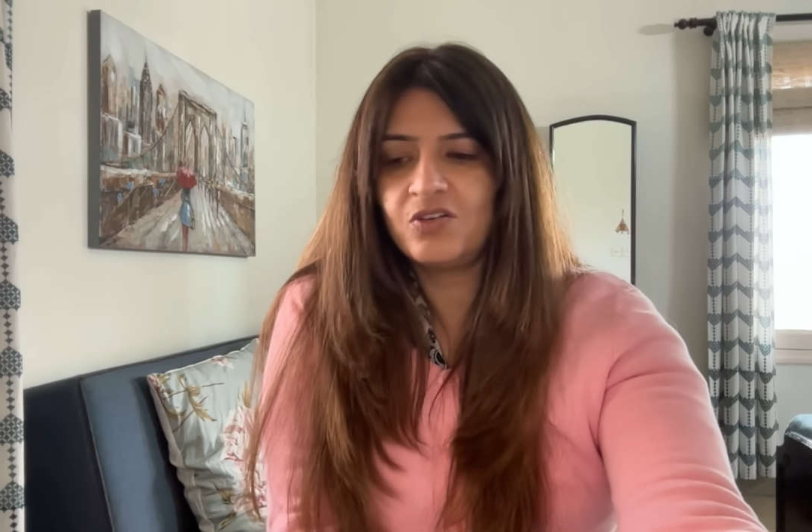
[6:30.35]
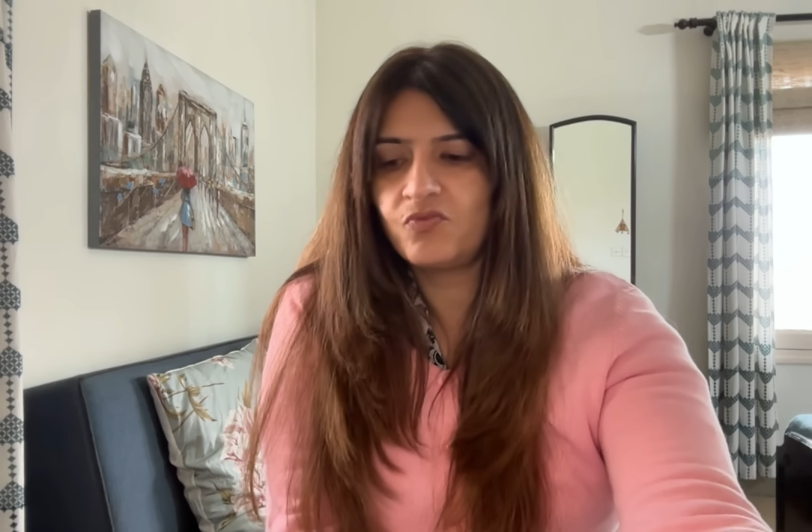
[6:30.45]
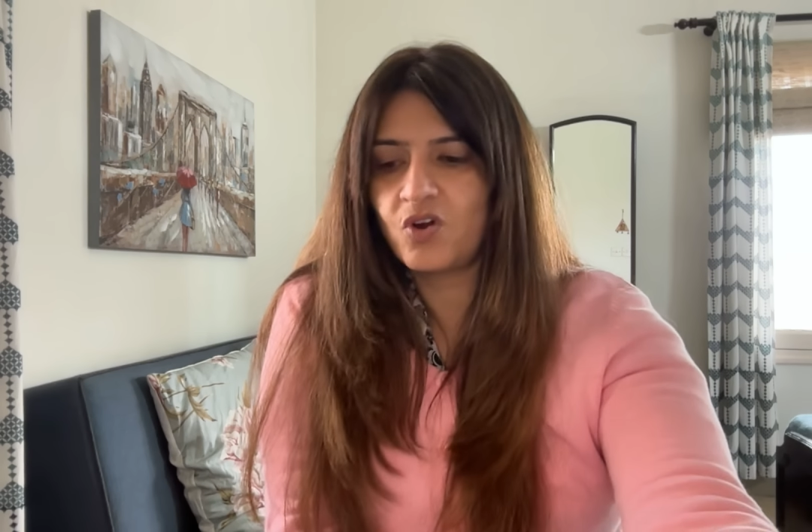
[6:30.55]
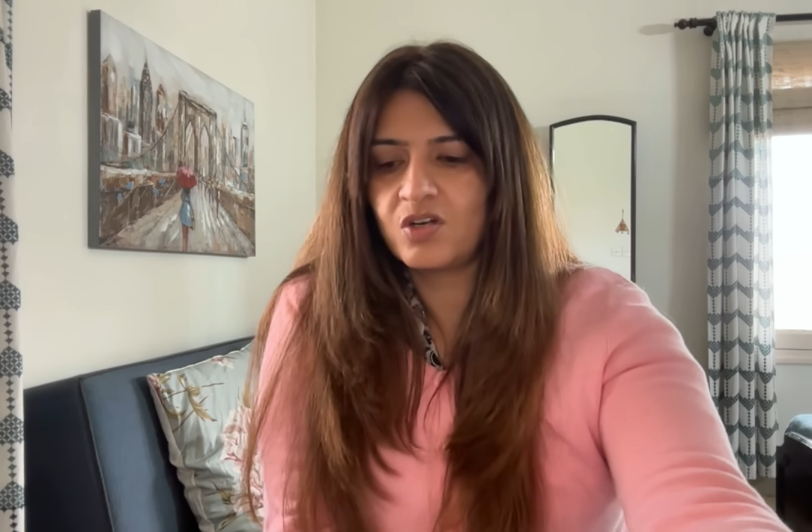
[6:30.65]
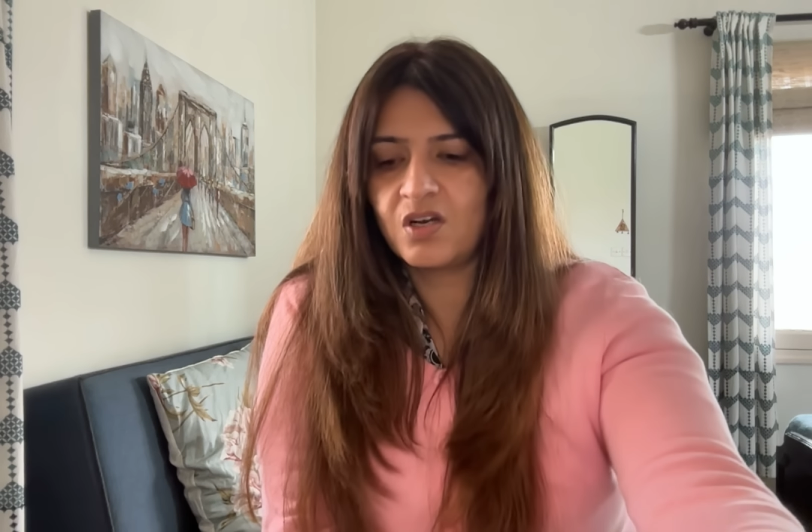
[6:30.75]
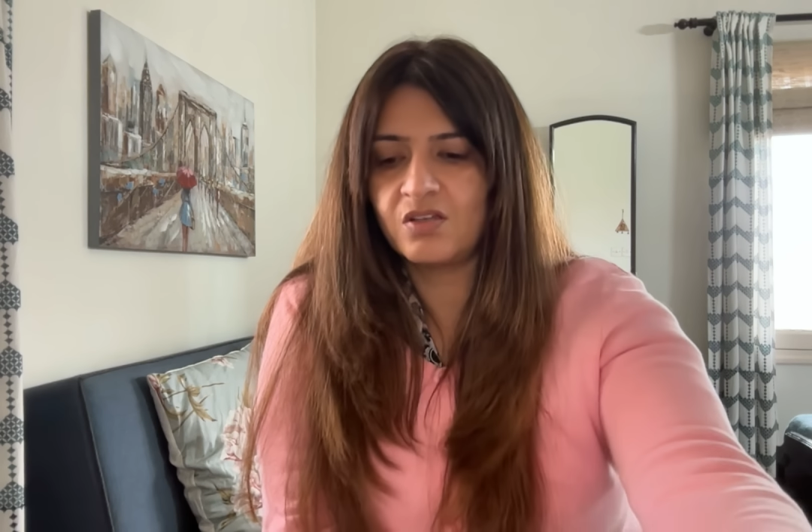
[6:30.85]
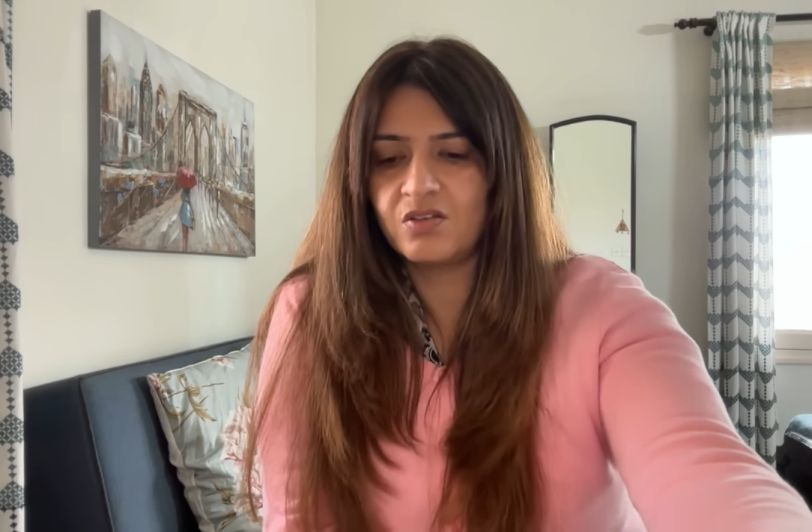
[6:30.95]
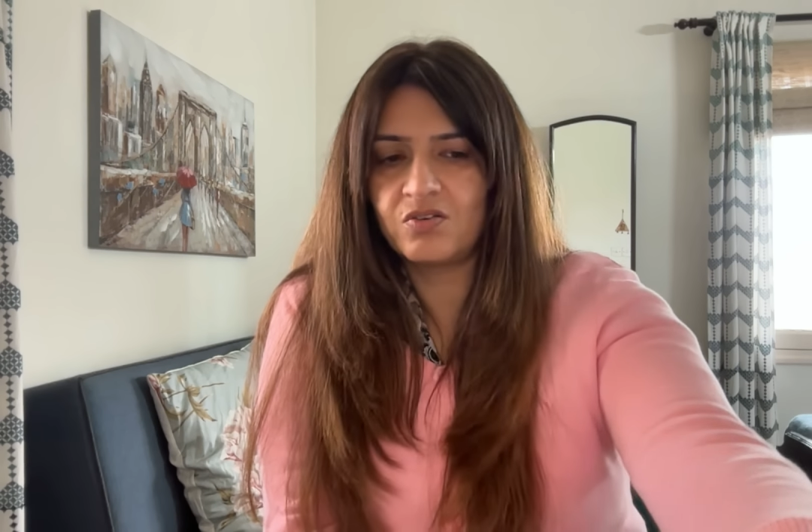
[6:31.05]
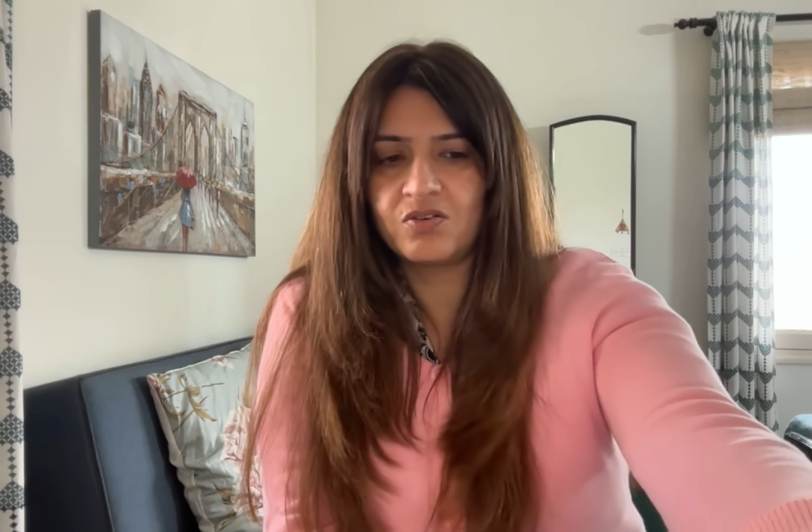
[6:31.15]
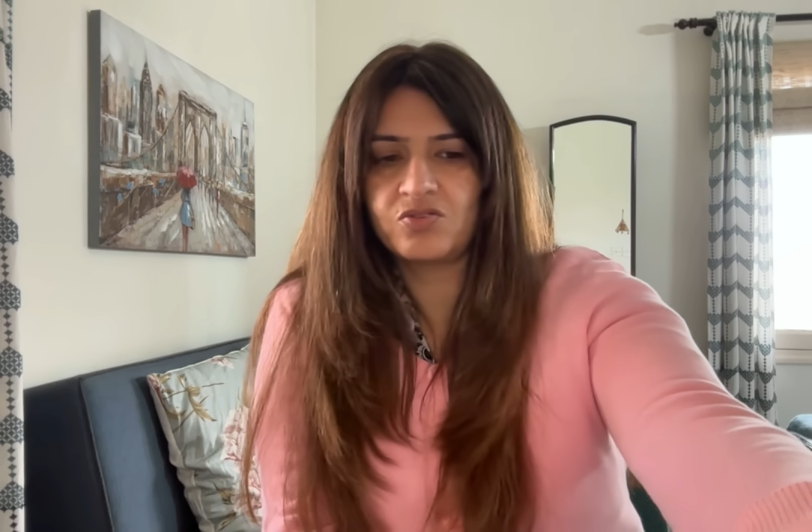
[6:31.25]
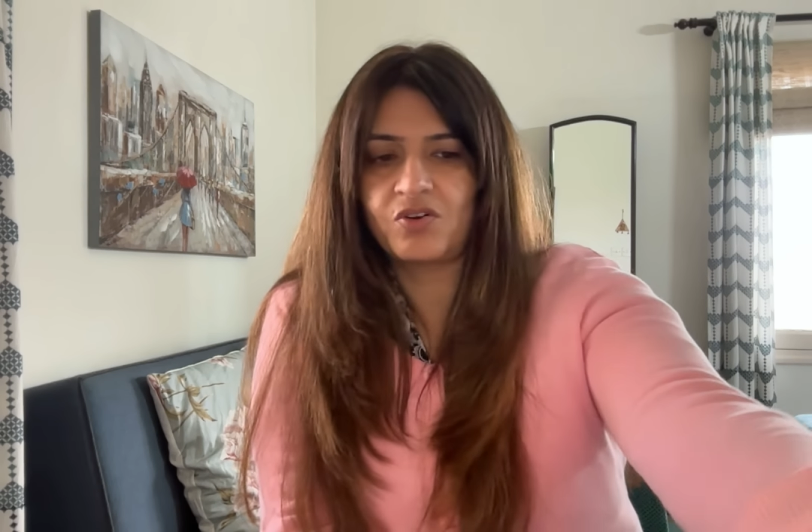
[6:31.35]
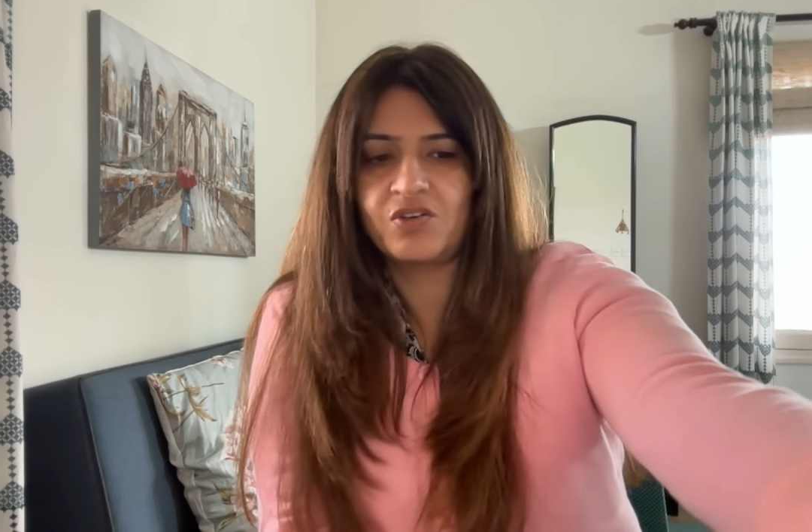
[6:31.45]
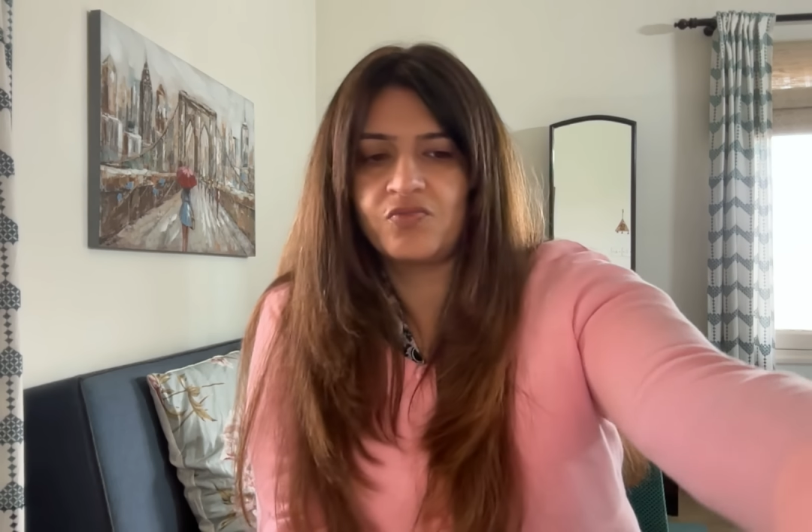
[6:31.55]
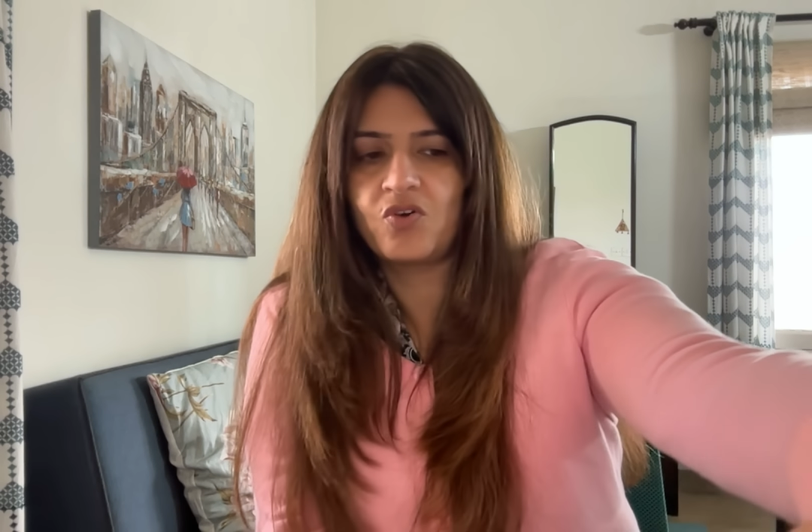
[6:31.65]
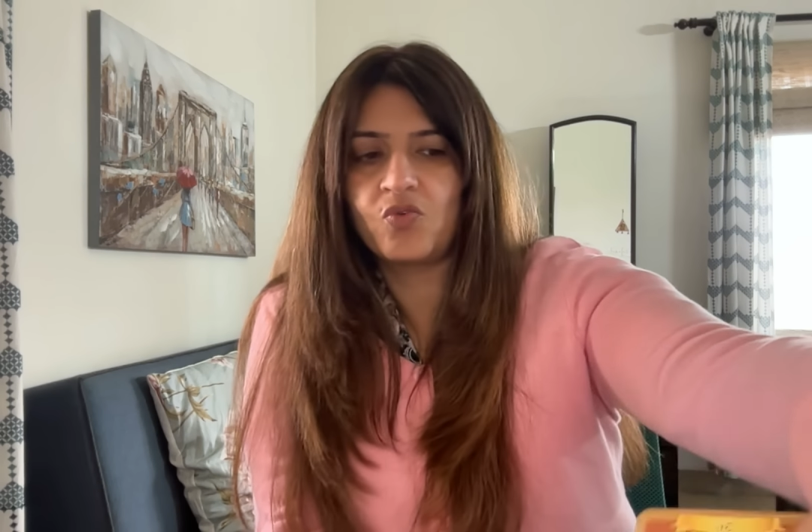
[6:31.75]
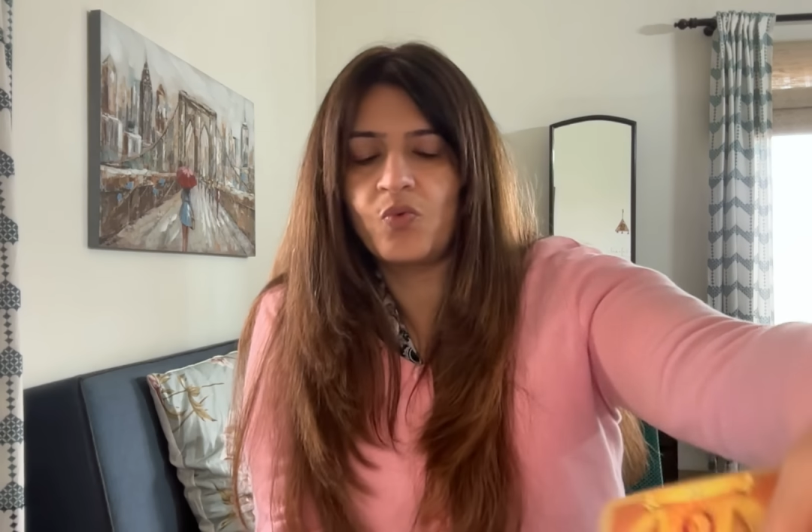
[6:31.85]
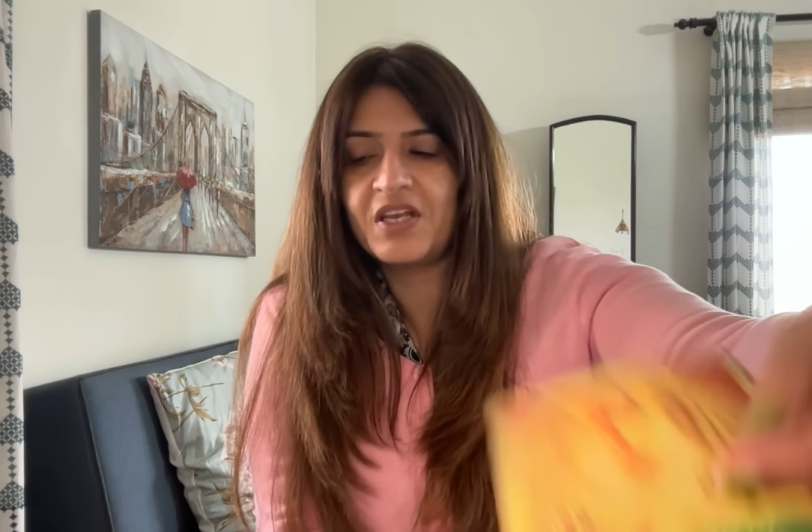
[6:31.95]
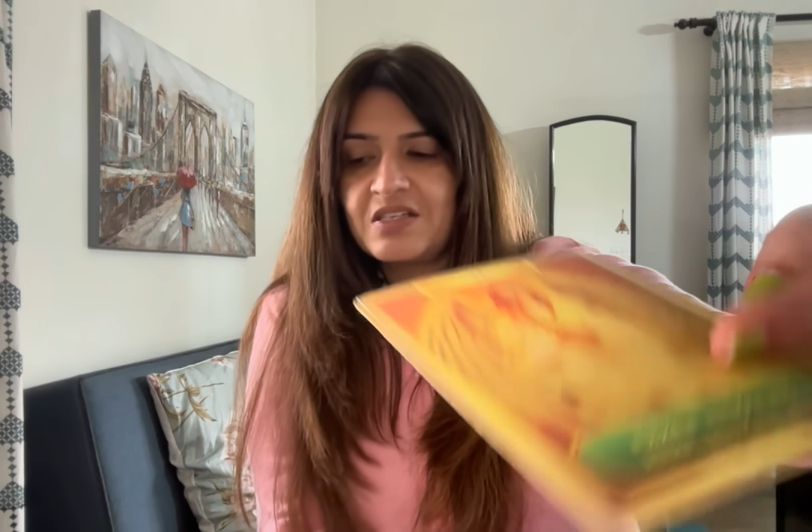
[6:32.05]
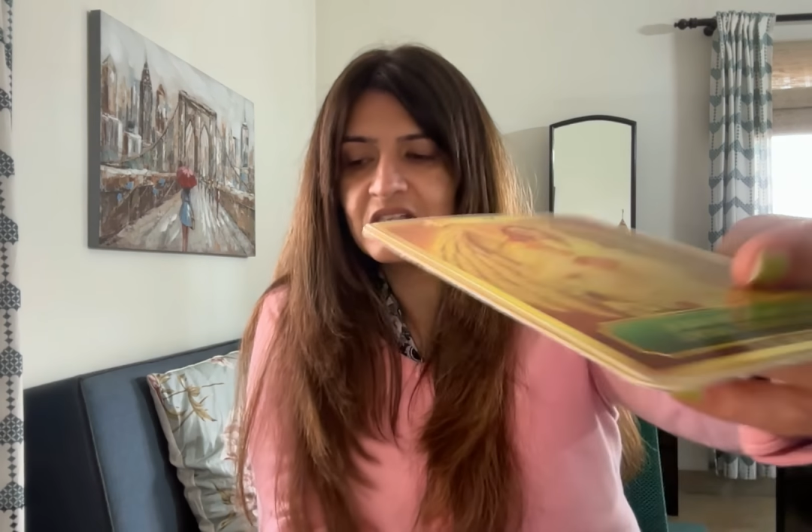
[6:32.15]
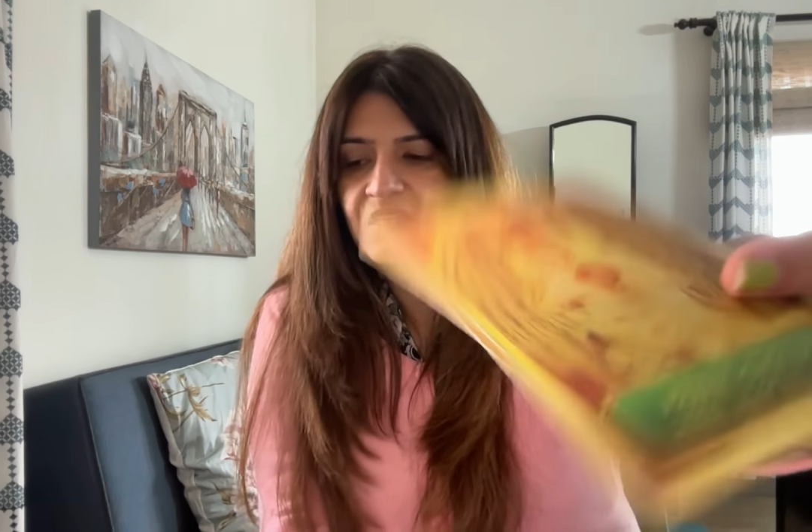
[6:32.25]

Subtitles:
You've got wings